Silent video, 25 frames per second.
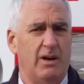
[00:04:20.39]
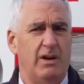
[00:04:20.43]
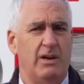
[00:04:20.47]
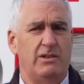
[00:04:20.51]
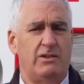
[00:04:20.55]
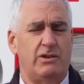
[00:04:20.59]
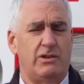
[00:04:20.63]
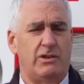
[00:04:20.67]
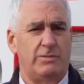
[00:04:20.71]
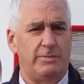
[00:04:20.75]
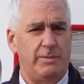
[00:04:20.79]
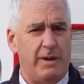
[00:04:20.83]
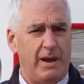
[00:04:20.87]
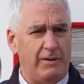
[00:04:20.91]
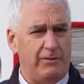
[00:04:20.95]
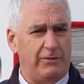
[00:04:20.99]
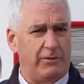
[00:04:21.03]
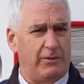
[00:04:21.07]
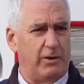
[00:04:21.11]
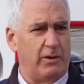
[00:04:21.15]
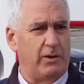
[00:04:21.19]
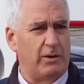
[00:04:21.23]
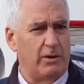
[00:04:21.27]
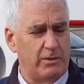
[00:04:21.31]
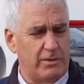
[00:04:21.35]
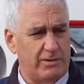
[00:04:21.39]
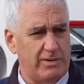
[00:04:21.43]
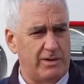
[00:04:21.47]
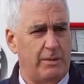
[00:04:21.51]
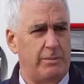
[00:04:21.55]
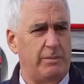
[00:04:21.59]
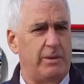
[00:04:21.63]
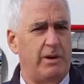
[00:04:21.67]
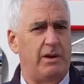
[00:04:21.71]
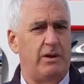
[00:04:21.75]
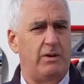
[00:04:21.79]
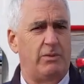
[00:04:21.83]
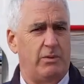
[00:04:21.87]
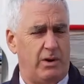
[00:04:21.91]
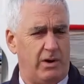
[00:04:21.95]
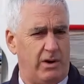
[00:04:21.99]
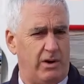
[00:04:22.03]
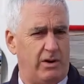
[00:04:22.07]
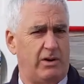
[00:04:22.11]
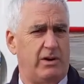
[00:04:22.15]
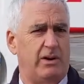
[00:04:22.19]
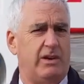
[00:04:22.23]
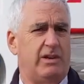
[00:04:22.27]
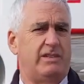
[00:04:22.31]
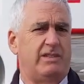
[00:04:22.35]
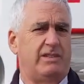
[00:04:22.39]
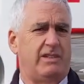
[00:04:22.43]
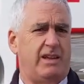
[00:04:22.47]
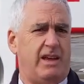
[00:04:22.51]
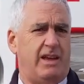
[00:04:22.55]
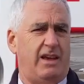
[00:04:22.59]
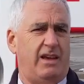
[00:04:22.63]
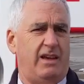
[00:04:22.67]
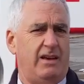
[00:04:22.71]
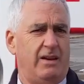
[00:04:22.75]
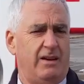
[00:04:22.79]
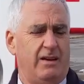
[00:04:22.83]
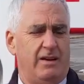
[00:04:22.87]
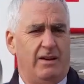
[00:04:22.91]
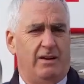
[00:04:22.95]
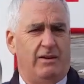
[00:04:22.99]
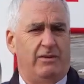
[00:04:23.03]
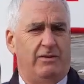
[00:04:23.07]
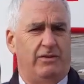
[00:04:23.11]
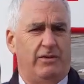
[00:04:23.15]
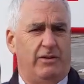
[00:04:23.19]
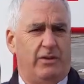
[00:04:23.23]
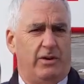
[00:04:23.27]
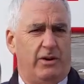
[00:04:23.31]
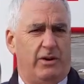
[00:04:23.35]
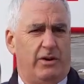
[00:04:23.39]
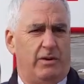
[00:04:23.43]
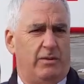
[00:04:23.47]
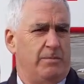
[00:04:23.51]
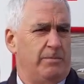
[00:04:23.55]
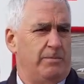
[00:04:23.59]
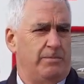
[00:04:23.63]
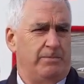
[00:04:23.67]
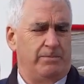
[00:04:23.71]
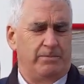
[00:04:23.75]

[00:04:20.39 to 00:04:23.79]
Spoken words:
So it's made for somebody where you're gonna stay for,